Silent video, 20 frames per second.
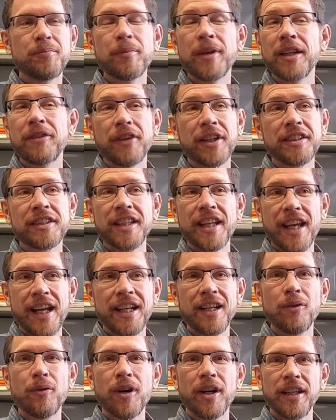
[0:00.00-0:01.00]
My advice to
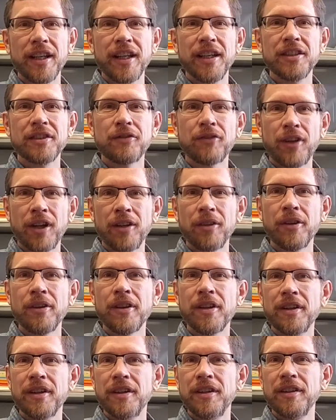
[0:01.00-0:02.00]
anyone is
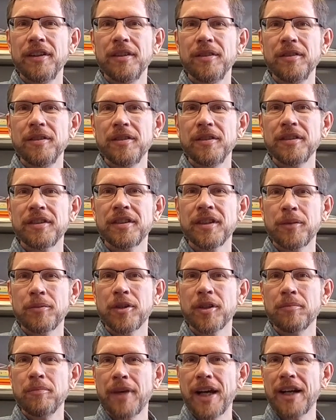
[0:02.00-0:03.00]
follow the
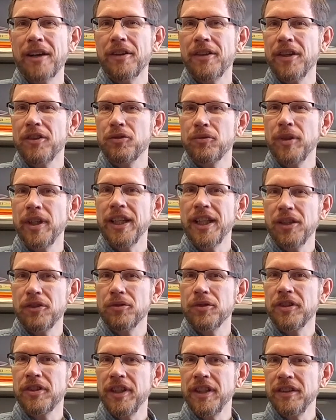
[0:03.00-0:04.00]
subject matter that's really
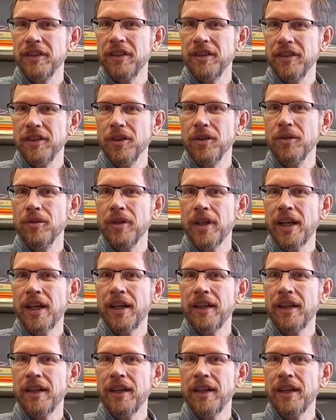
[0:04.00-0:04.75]
interesting to you.